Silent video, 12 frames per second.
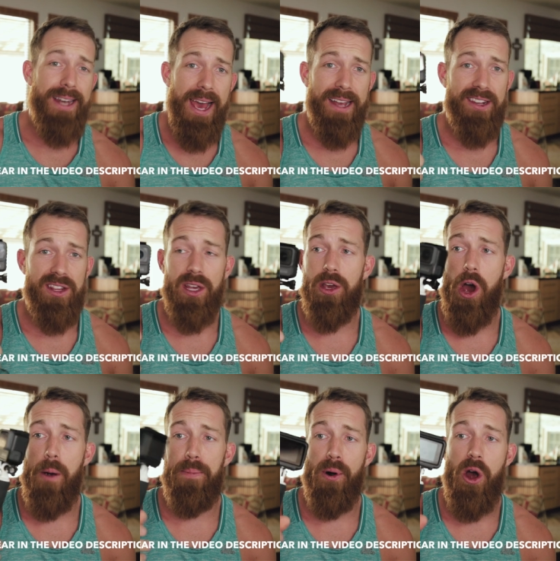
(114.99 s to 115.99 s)
Next, the
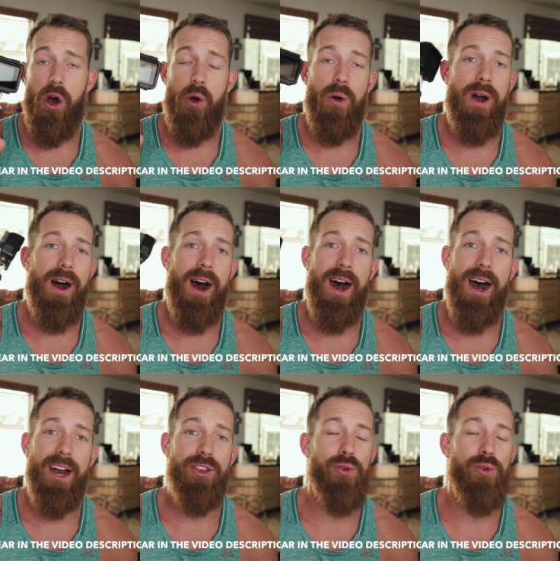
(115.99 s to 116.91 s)
GoPro. Uh,